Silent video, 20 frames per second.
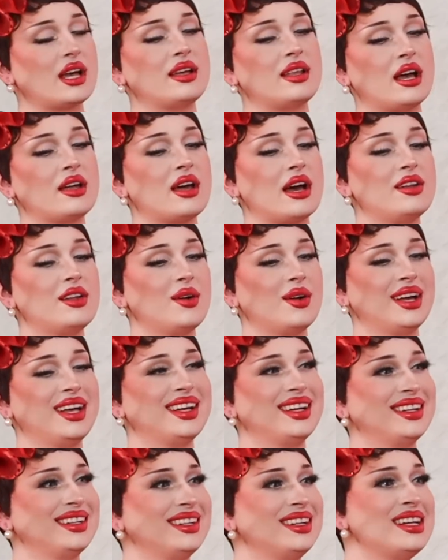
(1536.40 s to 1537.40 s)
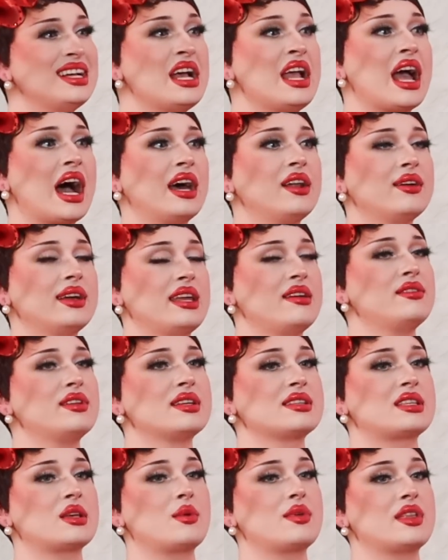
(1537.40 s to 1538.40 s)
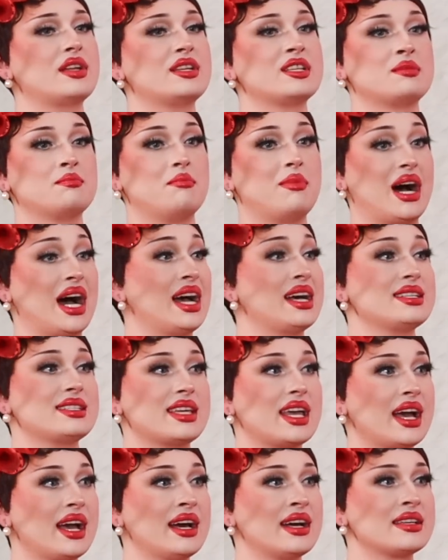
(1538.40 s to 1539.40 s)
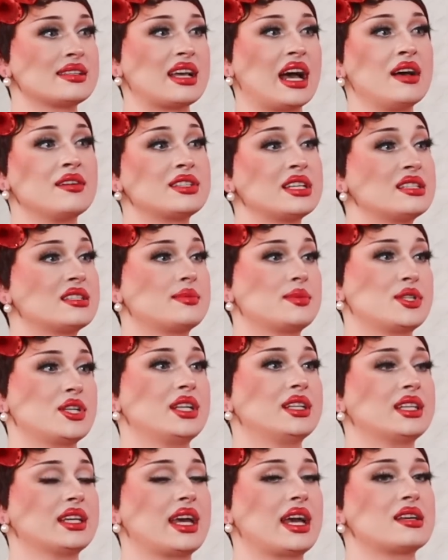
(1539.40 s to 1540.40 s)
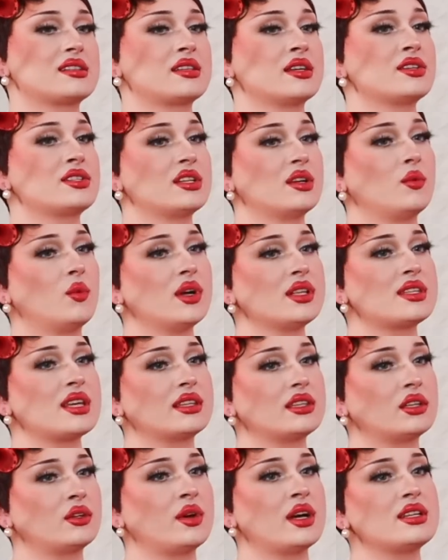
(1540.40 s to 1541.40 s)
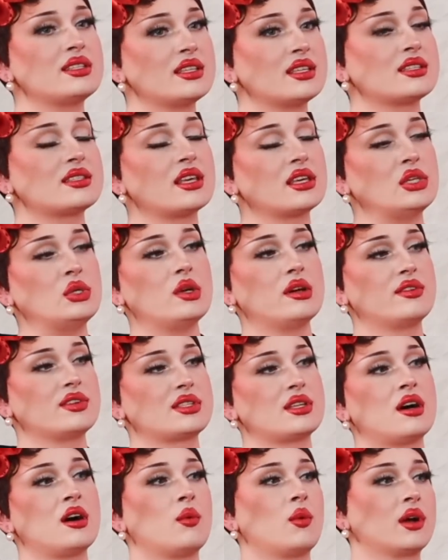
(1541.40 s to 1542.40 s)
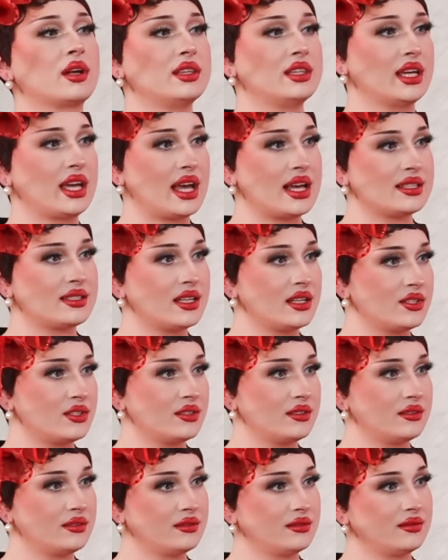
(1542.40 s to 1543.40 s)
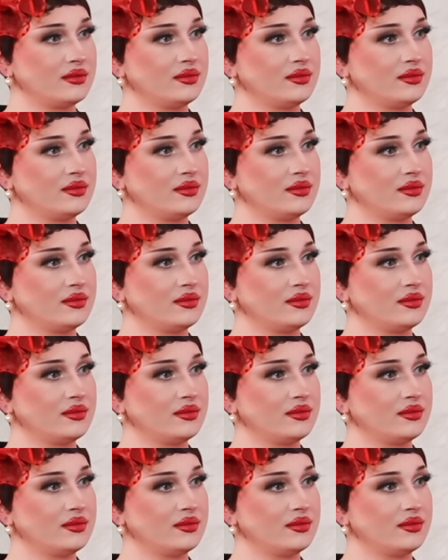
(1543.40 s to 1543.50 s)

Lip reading: I know. I know. Even as someone that just buys gas, I've seen some shit at the gas station. What's like the craziest thing you ever saw working the gas station?